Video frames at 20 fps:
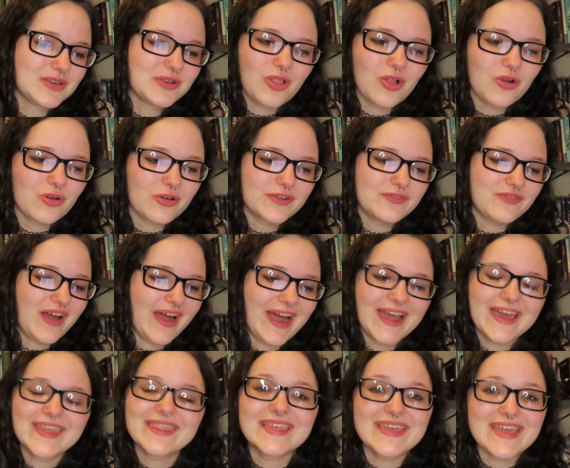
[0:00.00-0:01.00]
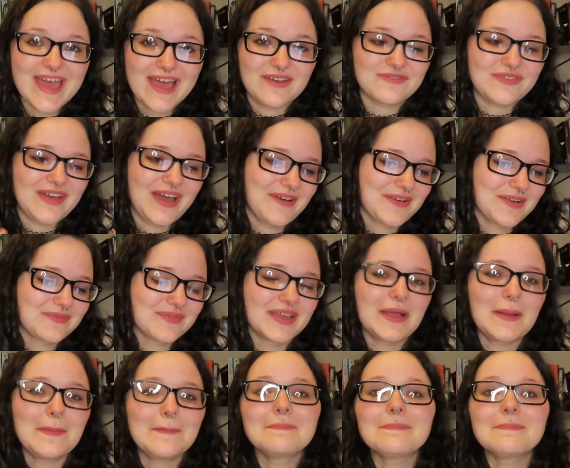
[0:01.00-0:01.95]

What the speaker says: Glorify the F out of it.